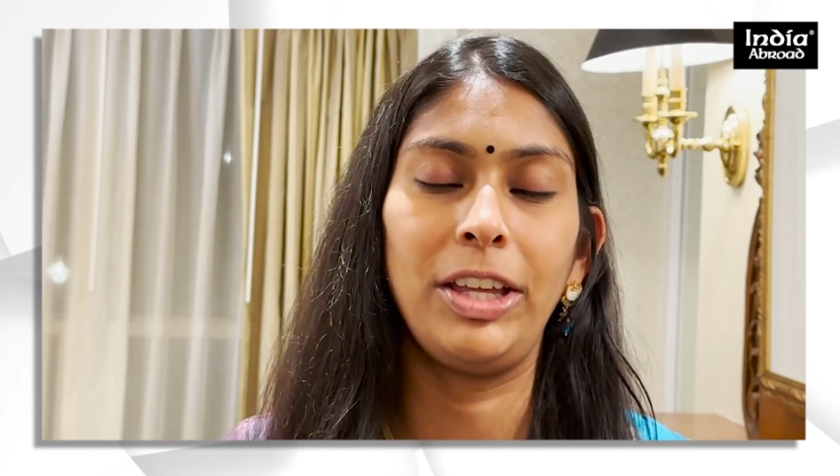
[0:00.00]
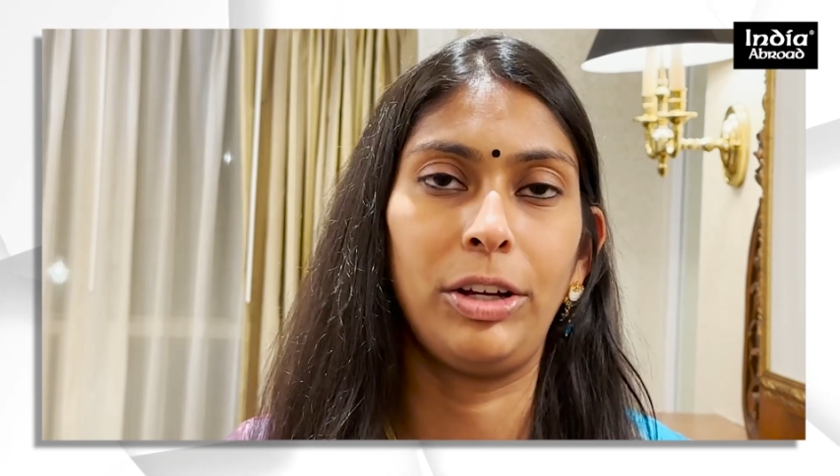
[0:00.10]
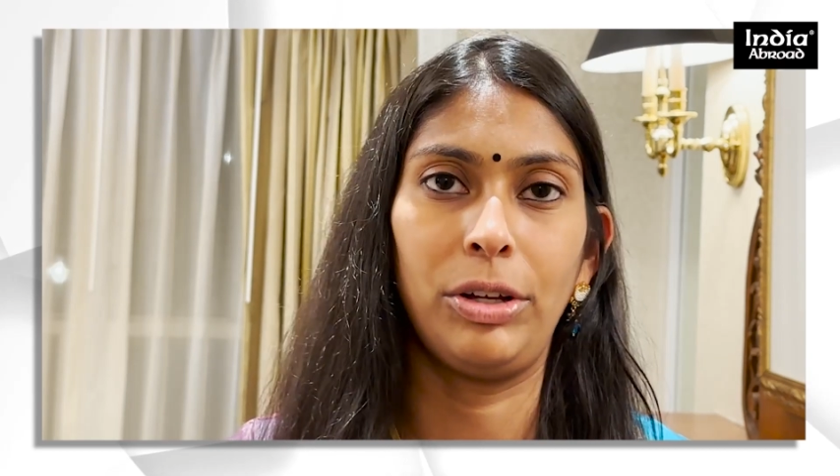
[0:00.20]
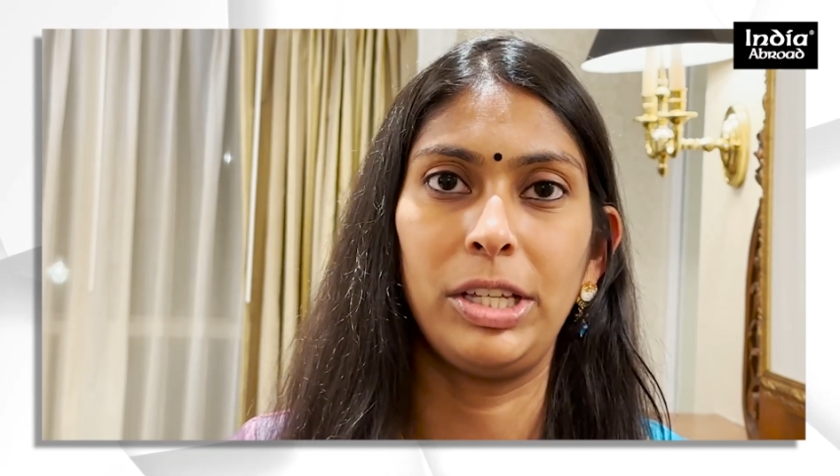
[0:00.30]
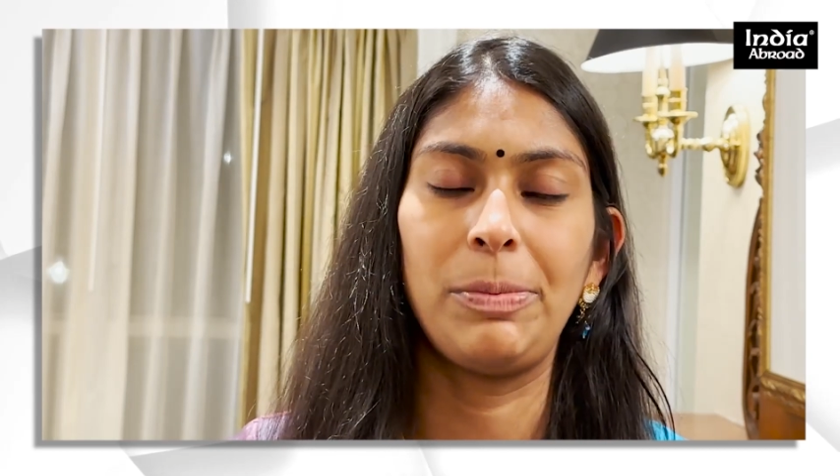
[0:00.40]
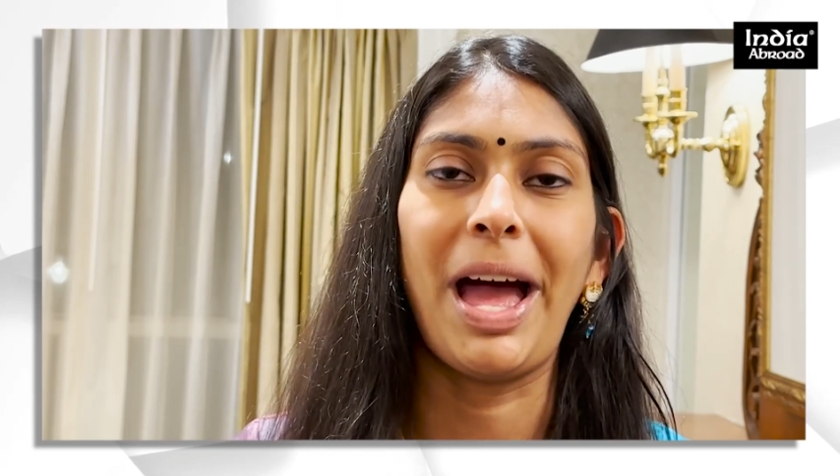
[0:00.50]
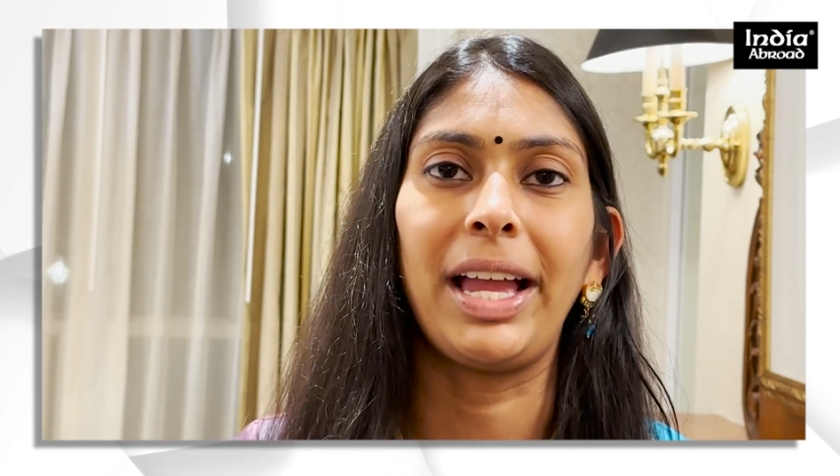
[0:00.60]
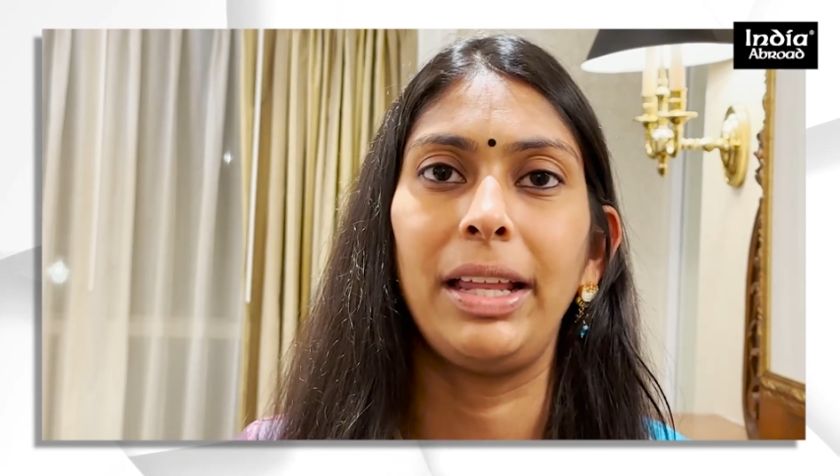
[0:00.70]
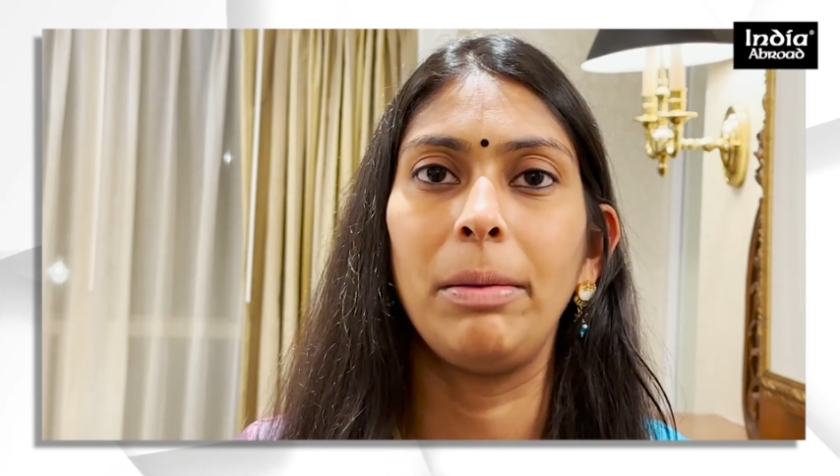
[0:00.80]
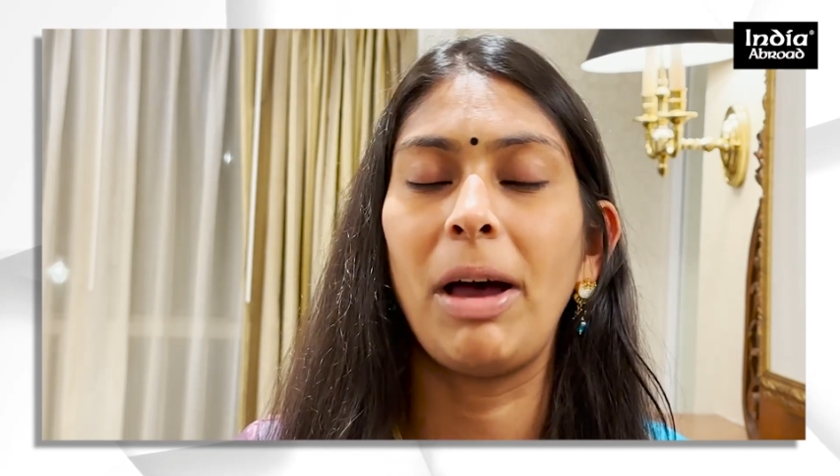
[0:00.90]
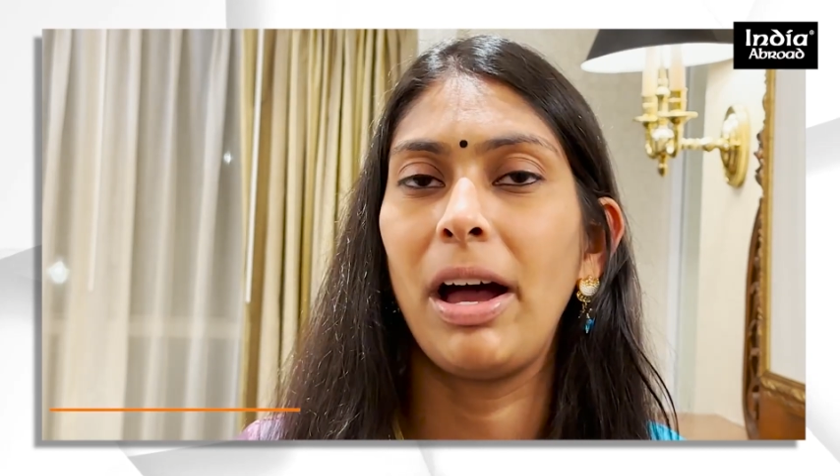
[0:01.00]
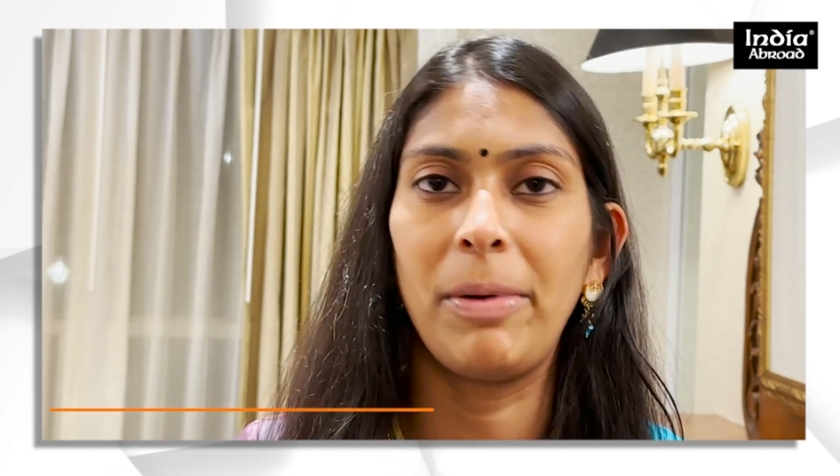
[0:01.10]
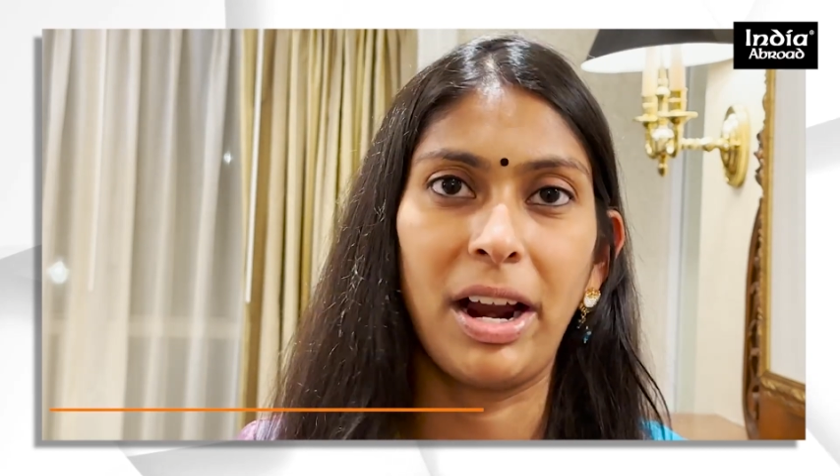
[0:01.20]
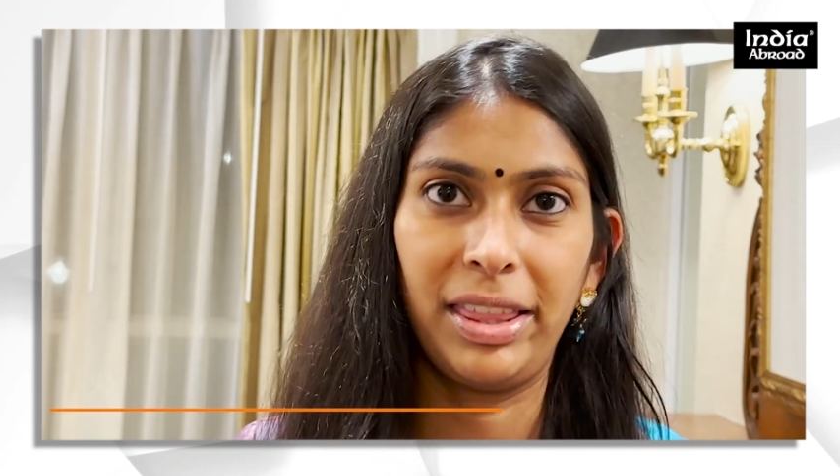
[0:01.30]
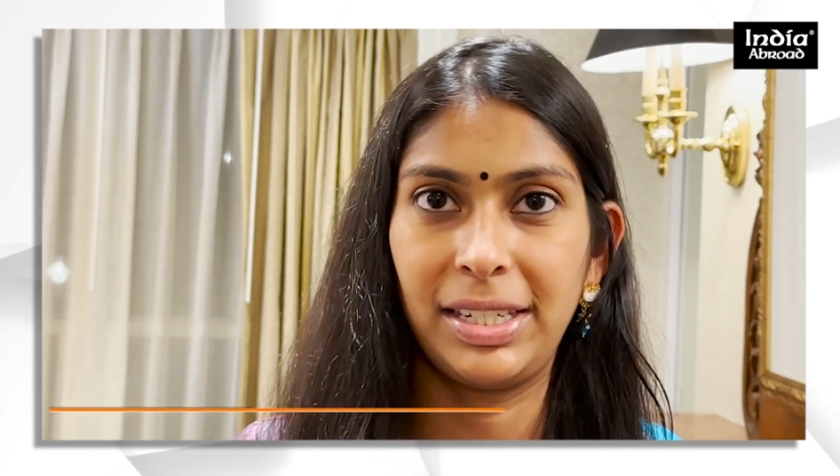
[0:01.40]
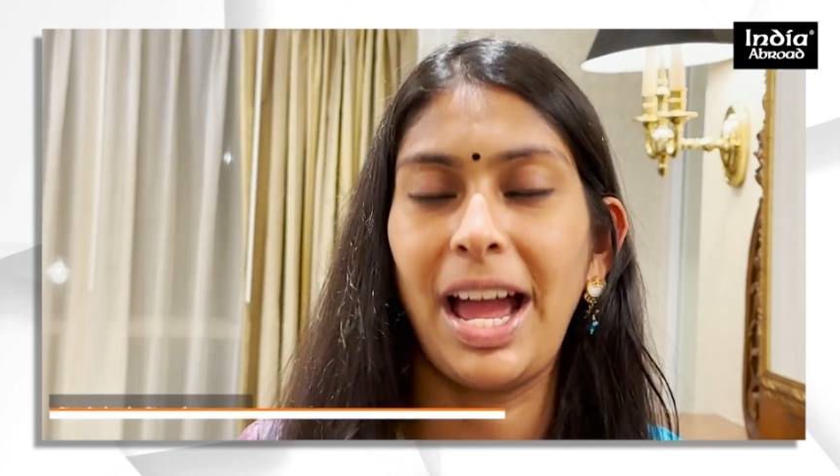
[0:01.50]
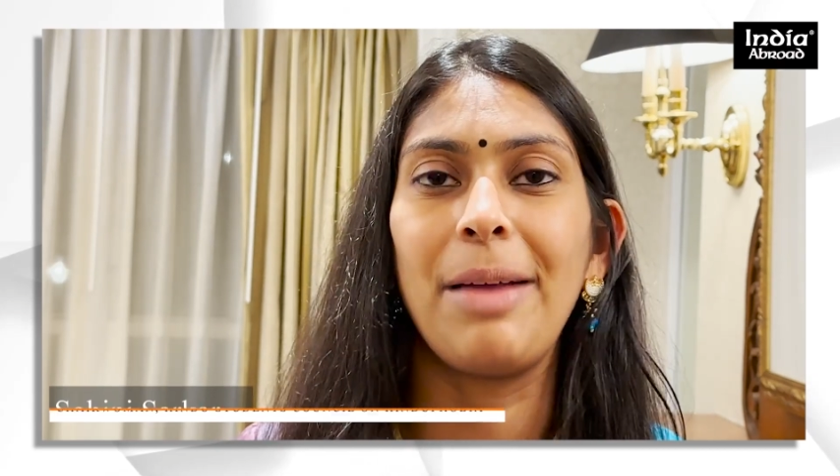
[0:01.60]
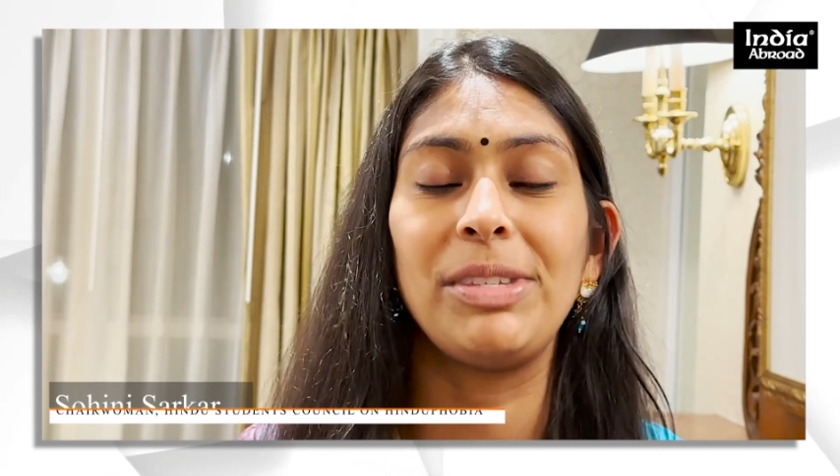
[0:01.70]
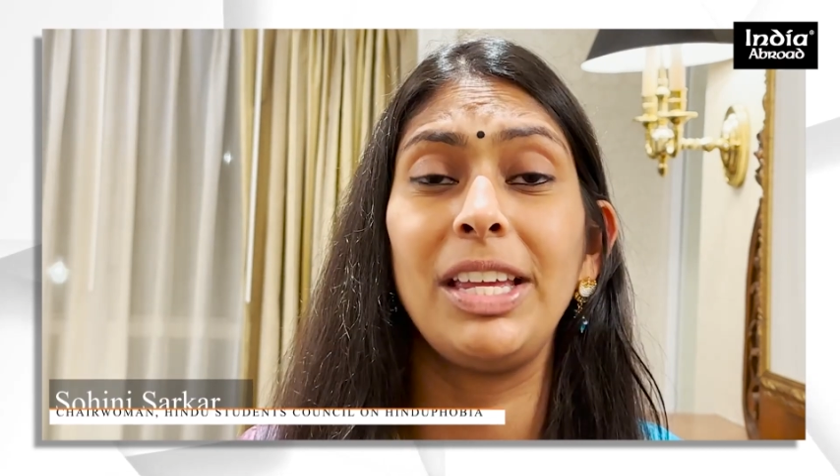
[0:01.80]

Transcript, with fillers: vehicles back in the Mahabharata times,